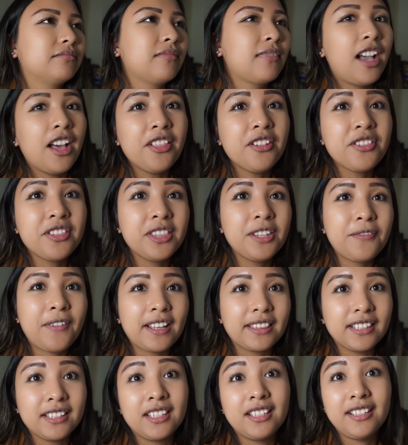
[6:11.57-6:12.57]
Other than the
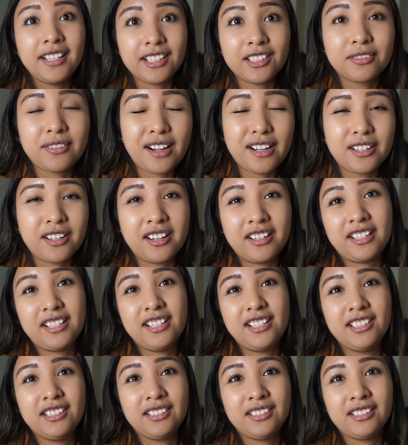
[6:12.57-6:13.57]
fact that the next credit card
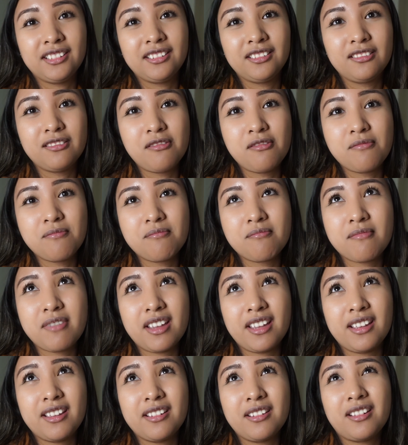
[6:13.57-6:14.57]
isn't
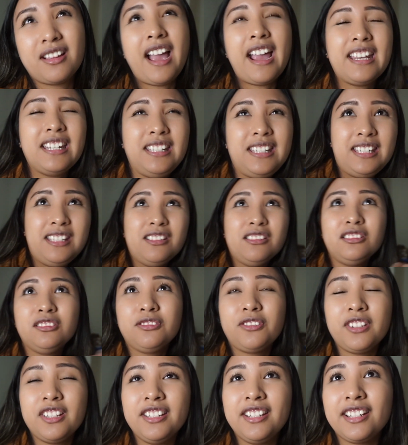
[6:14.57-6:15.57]
ideal
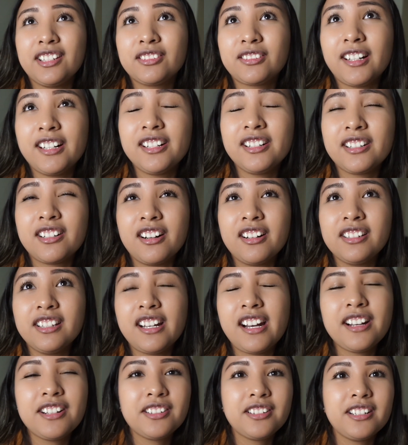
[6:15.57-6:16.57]
for the next credit card
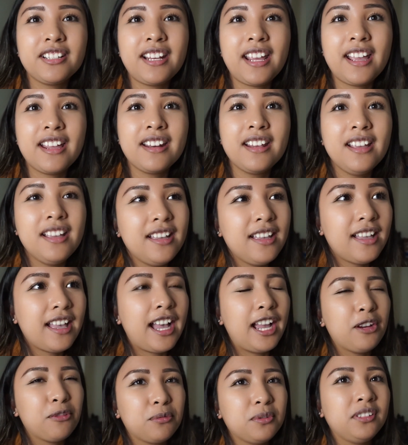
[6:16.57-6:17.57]
that I should get,
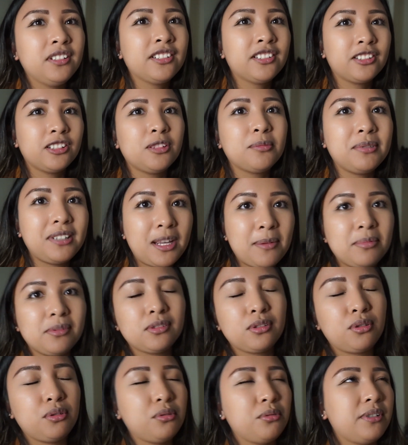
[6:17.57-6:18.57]
I will still be able
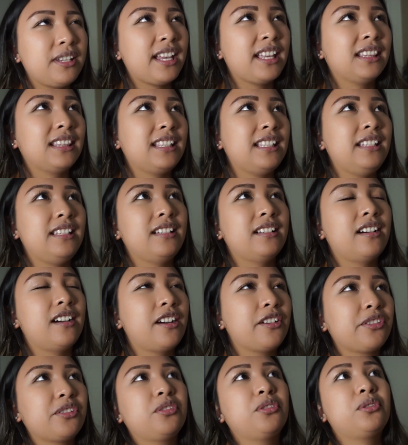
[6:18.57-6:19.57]
to get the
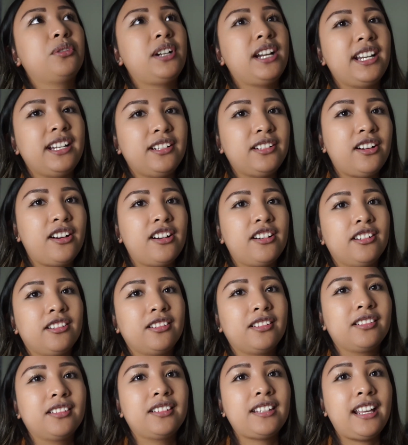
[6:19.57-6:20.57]
other credit
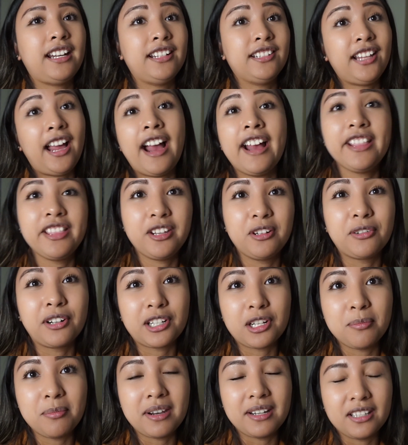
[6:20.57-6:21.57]
cards that is highly
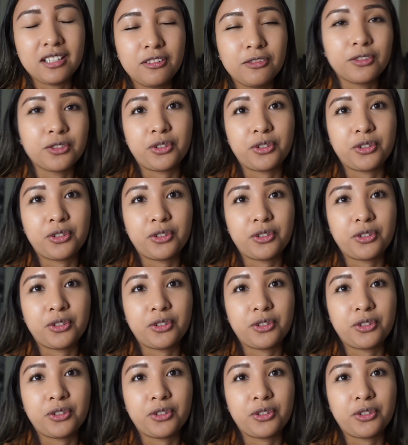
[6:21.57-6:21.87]
recommended for